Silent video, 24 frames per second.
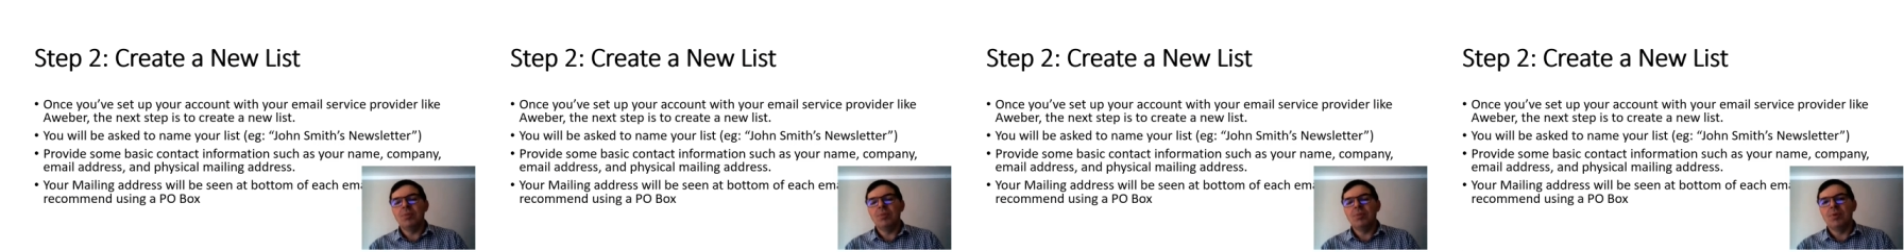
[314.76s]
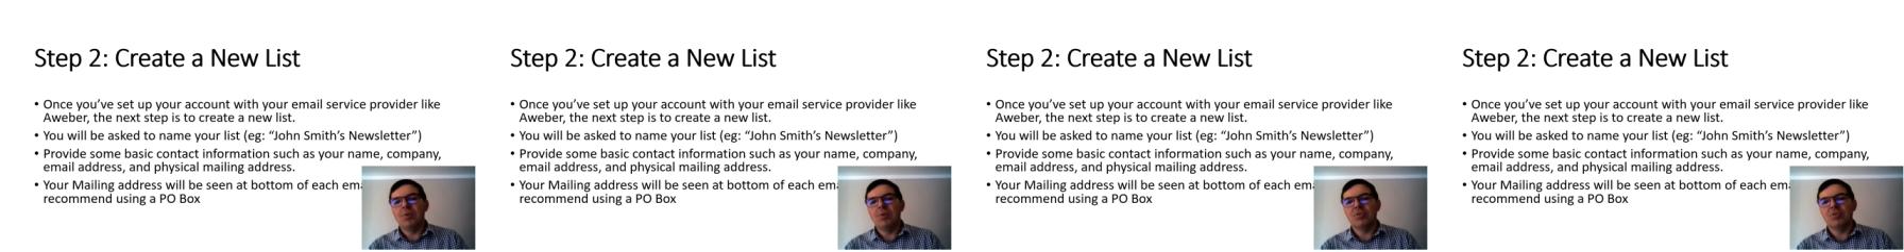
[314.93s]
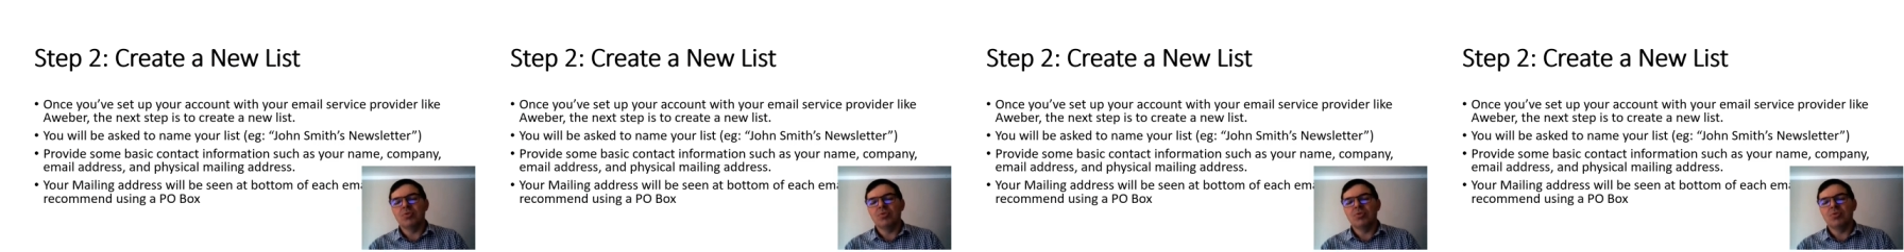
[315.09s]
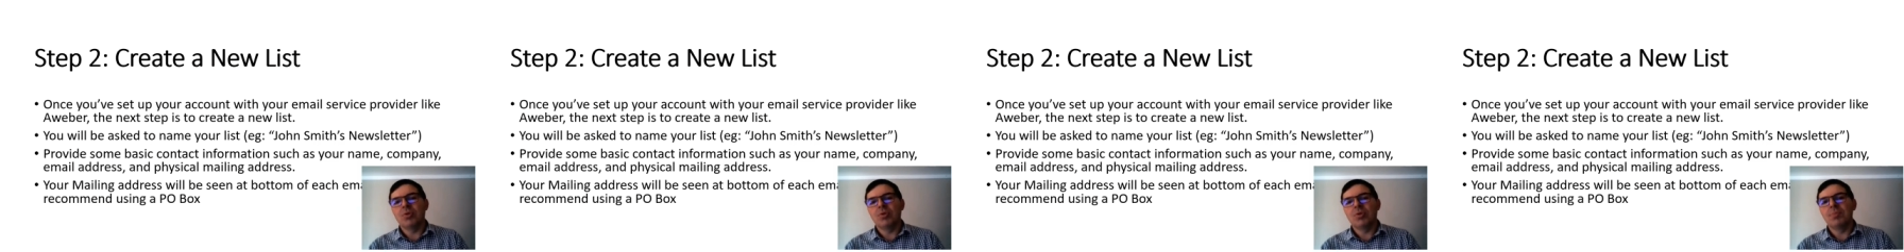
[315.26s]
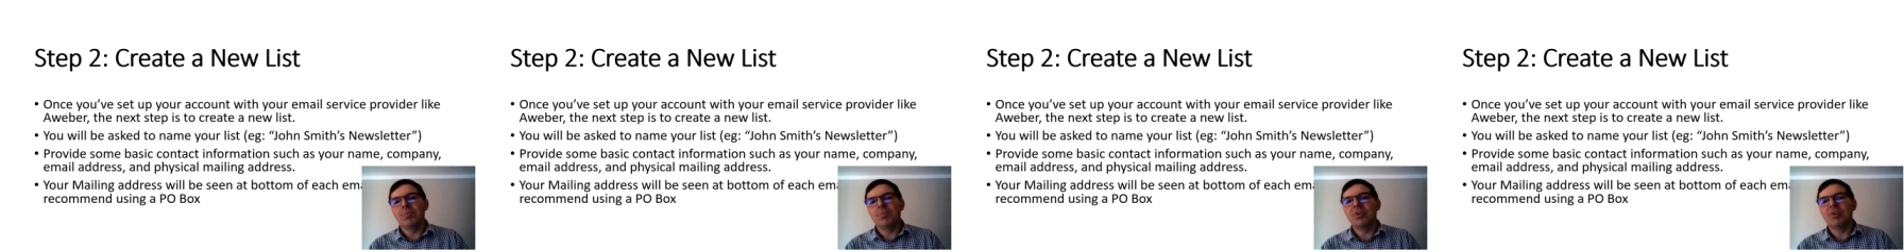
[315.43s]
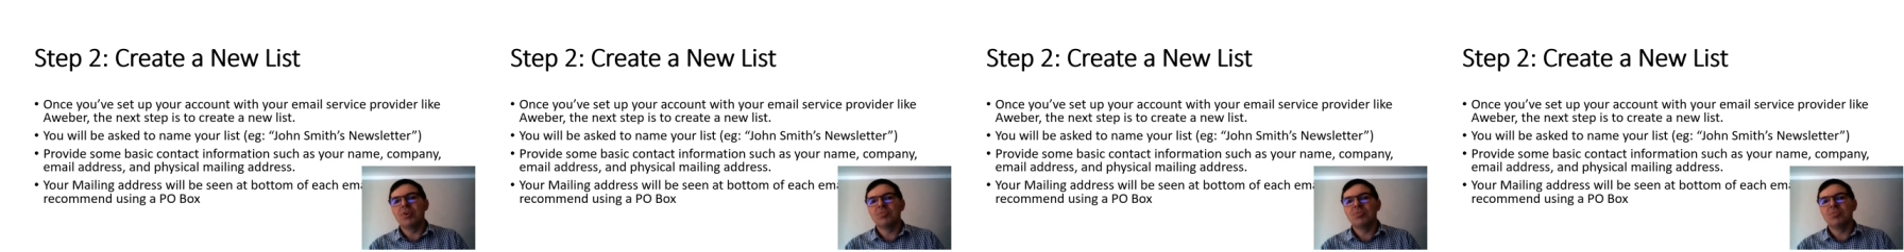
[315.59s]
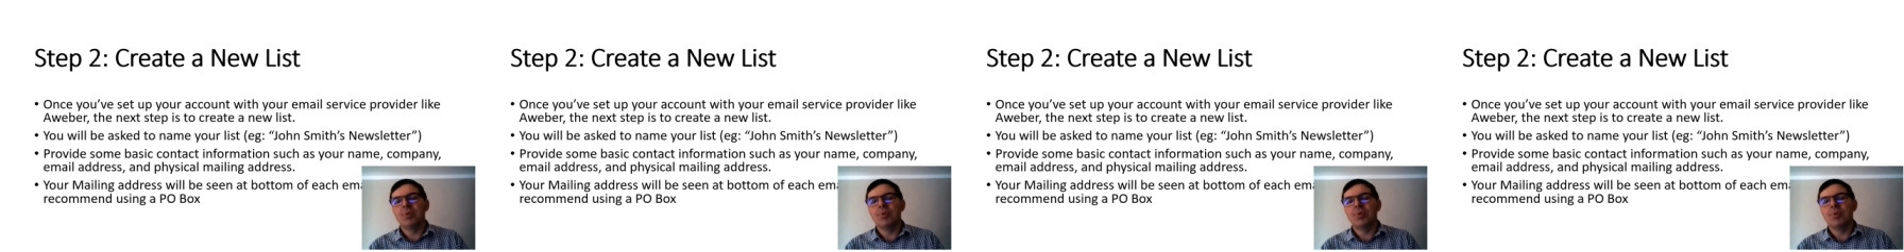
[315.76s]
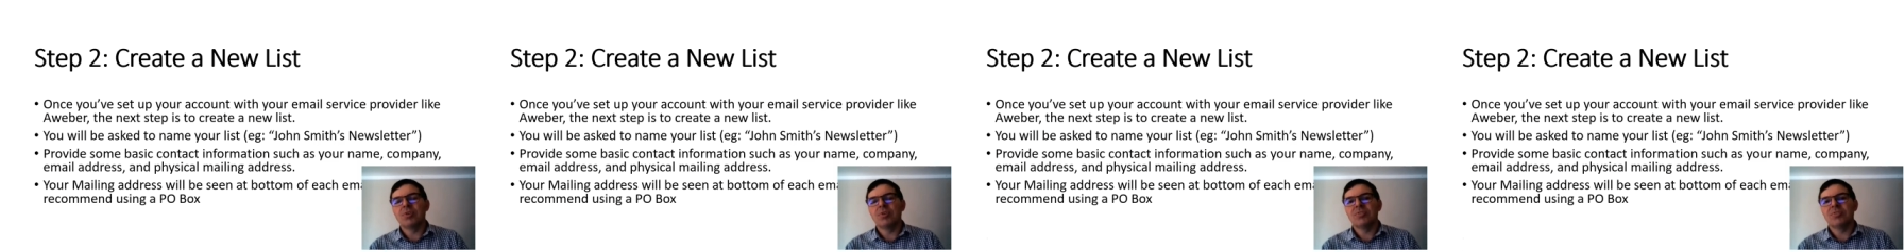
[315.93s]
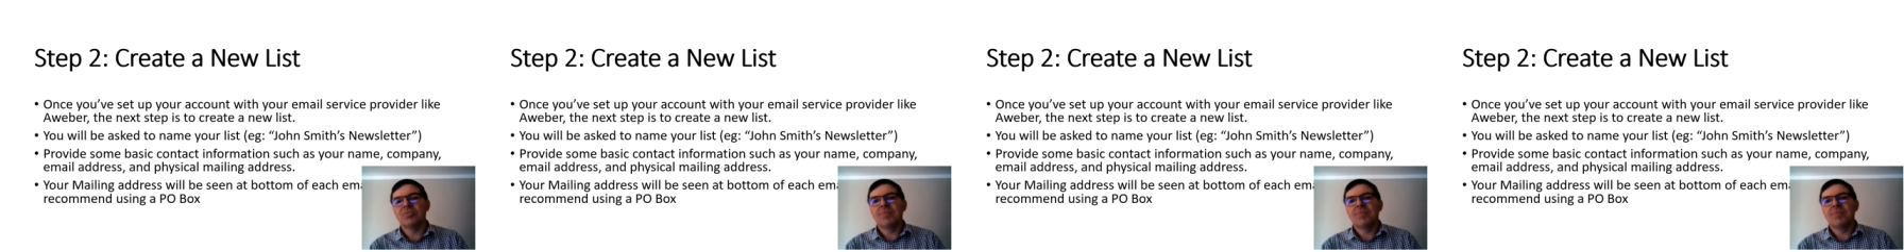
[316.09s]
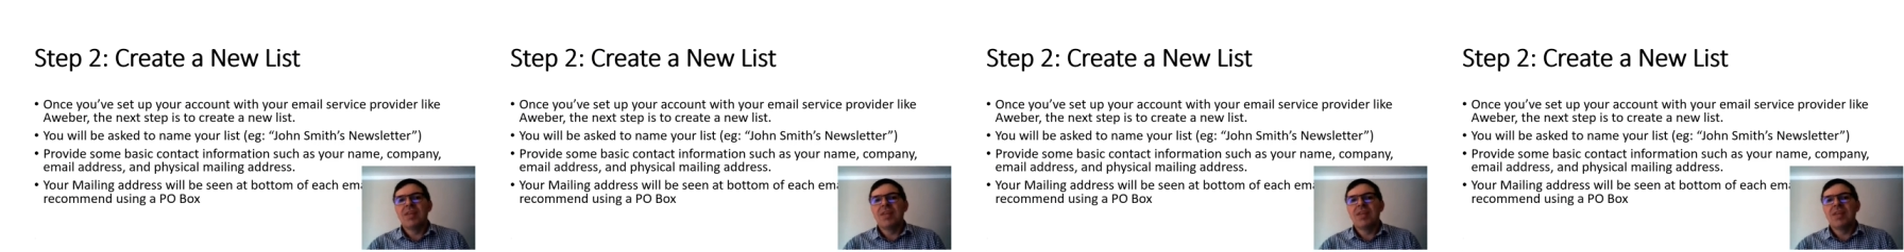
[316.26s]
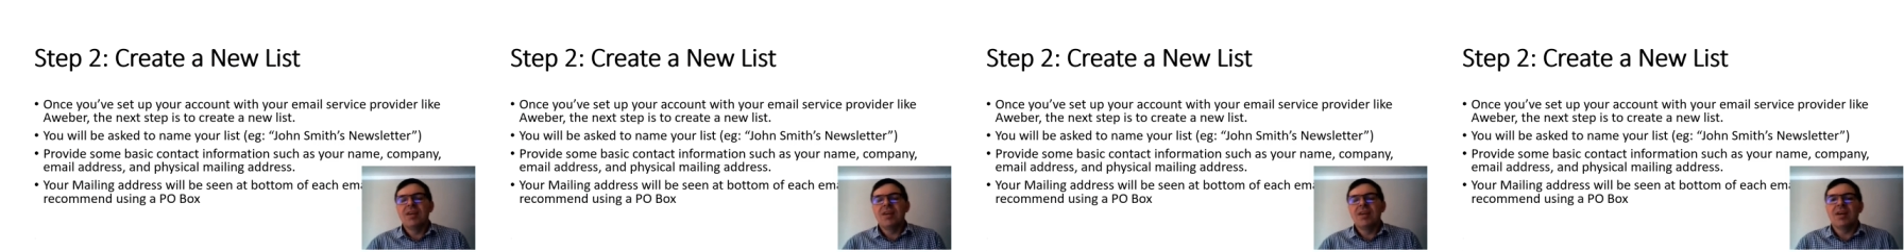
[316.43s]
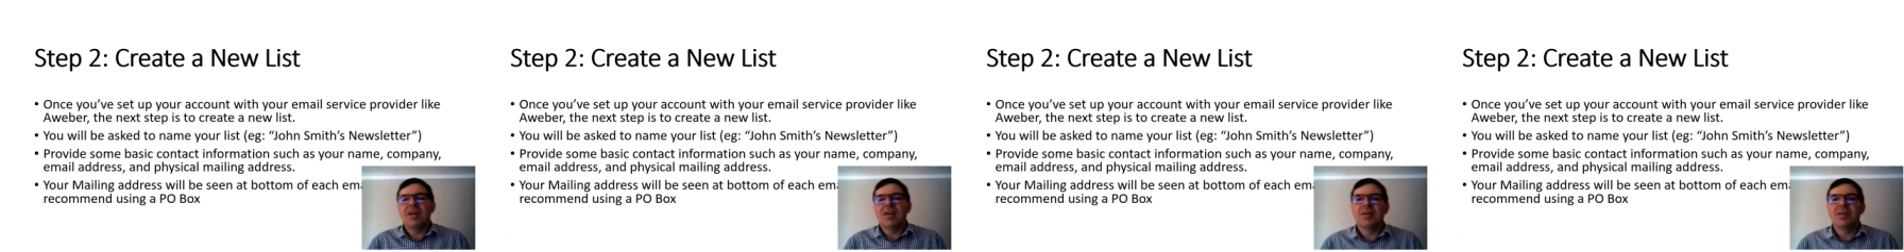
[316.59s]
box or your post box.
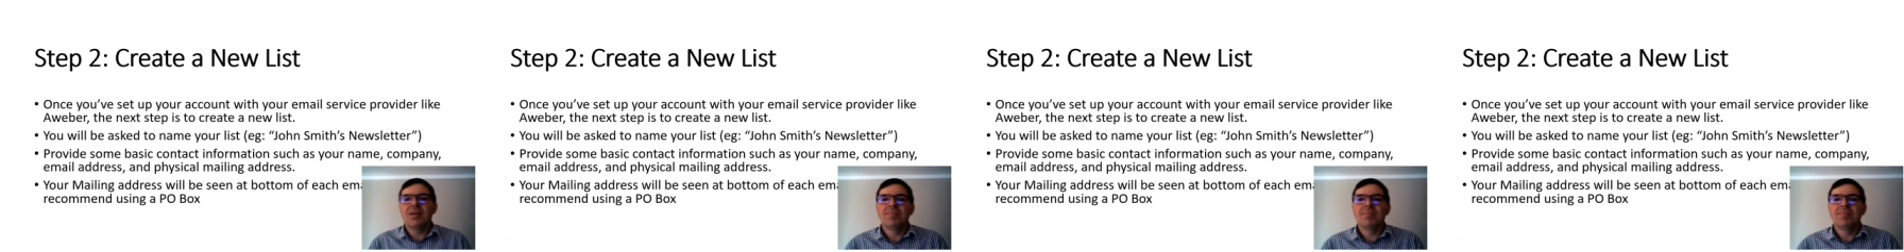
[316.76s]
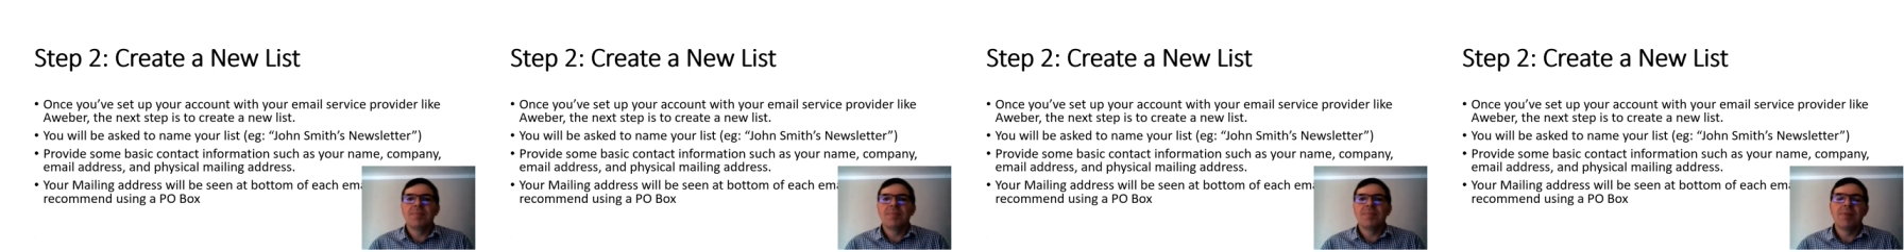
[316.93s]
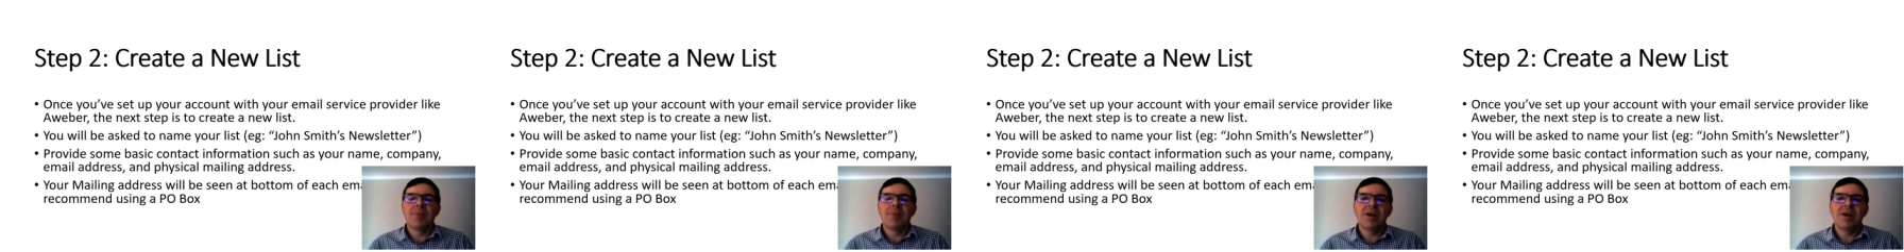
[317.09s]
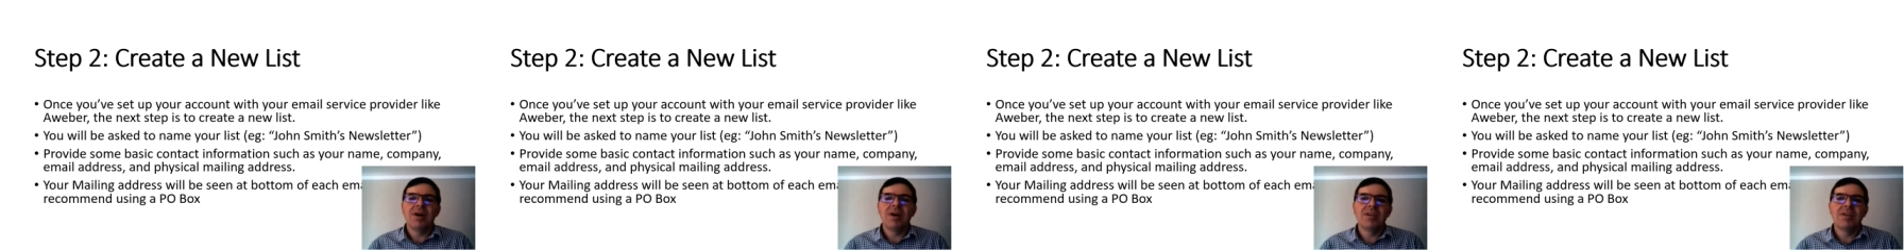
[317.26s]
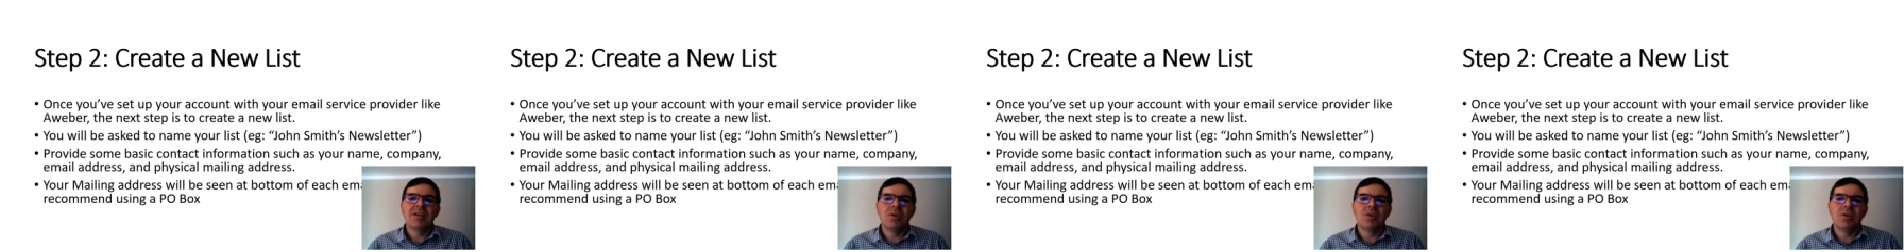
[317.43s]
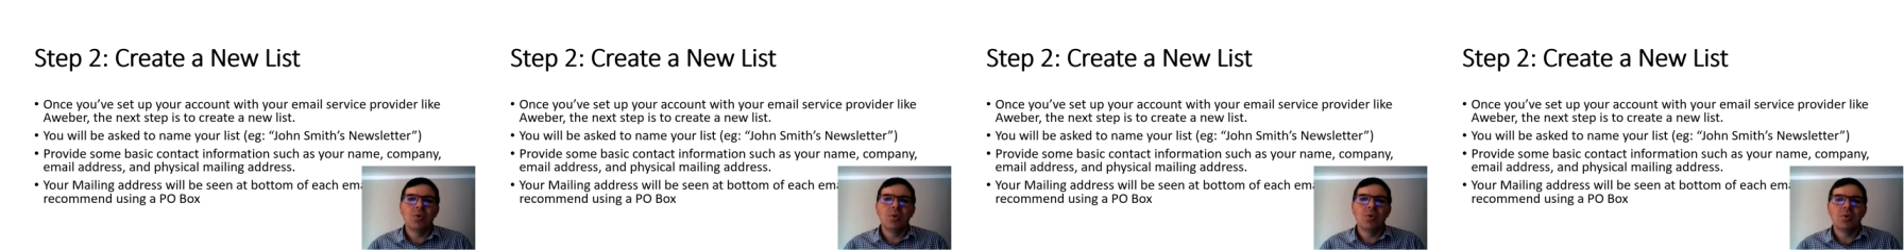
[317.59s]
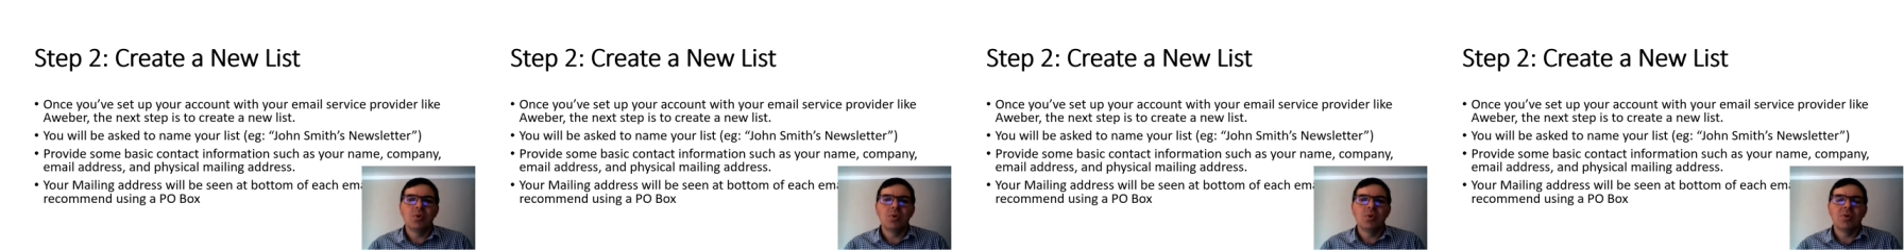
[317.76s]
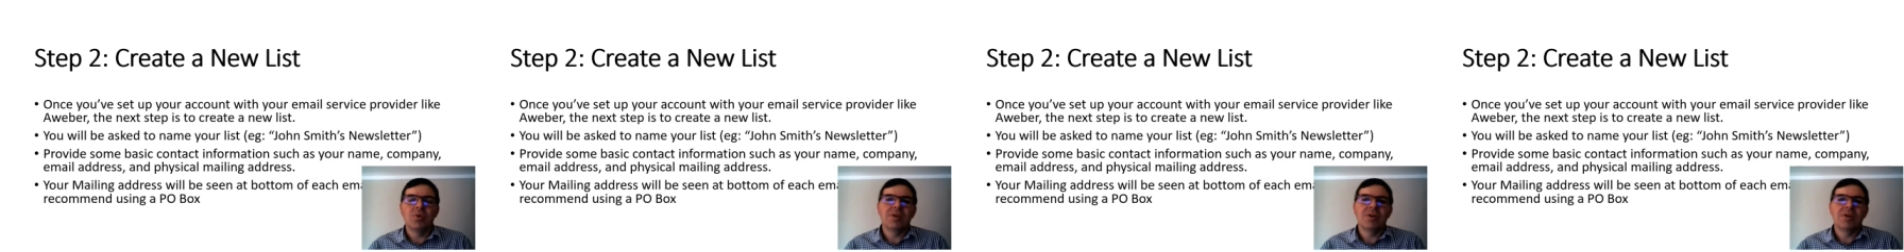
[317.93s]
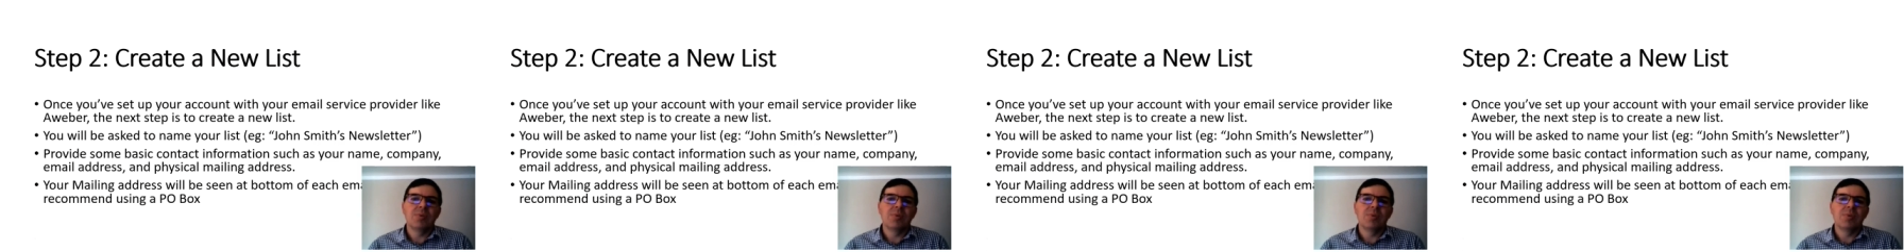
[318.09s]
Um, by law,